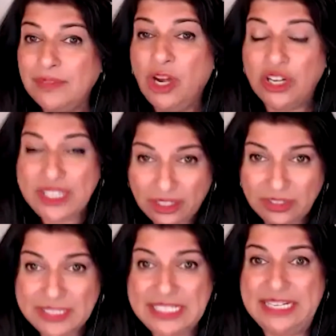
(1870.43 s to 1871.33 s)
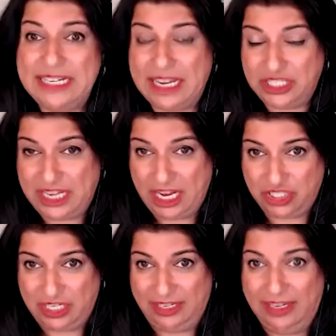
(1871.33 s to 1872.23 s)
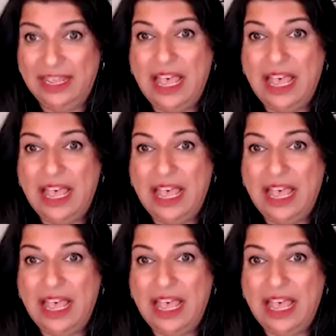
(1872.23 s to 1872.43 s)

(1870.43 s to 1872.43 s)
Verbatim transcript: are guaranteeing an education